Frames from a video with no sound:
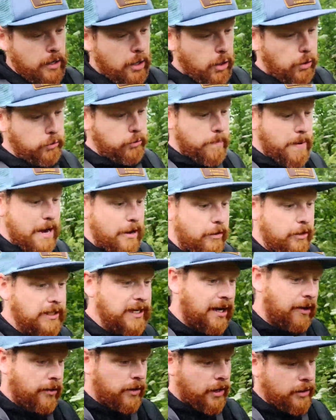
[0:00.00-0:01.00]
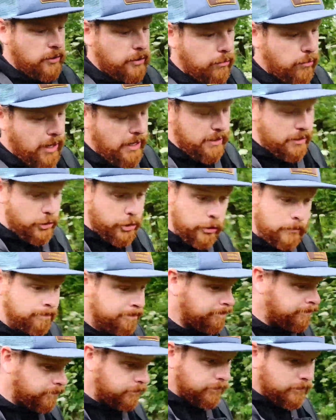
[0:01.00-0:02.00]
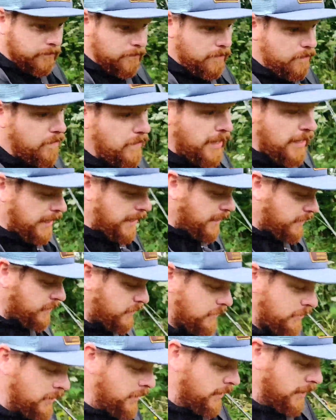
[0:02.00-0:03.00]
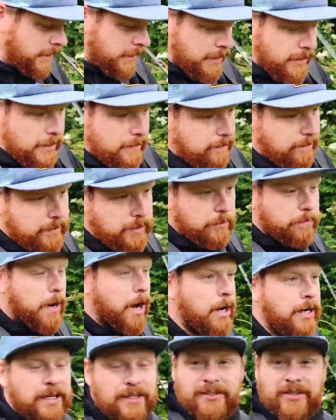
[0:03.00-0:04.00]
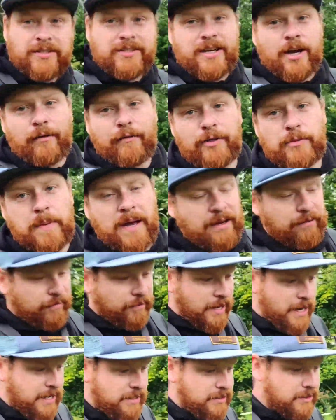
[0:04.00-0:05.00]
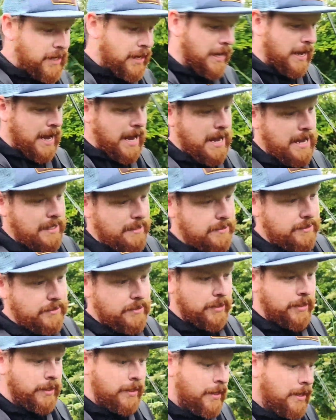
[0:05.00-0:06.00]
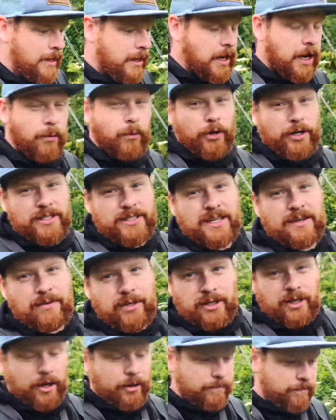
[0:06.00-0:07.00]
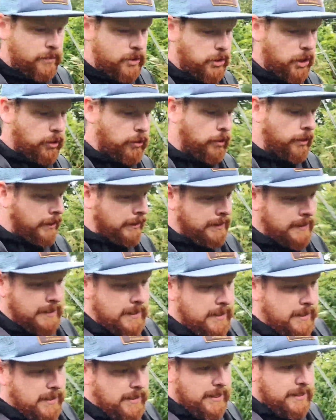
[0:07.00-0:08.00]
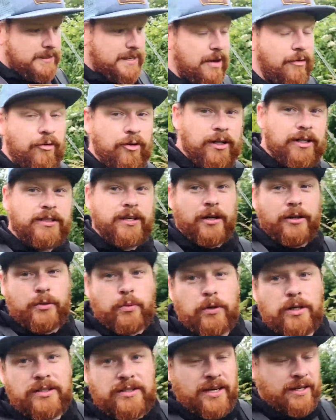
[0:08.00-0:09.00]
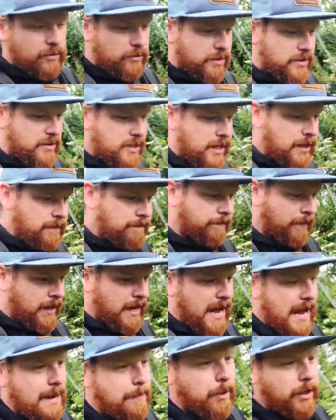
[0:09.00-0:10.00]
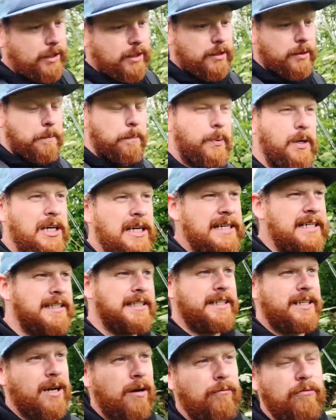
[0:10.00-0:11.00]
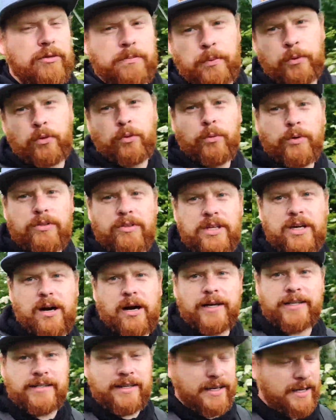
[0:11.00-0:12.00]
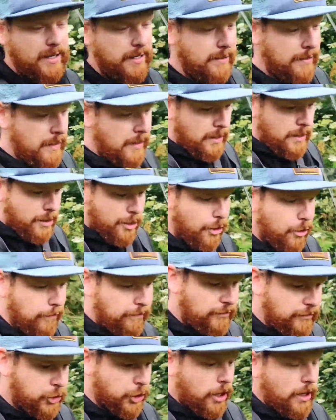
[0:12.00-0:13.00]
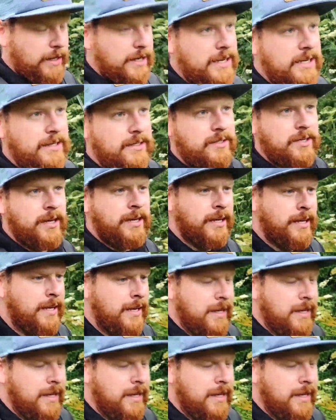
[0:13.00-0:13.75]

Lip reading: older Baron Calcutta range. It markets itself as bait finesse, and I wanted to give it a go. So it definitely does what it says on the tin. Am I completely comfortable with the idea of Chinese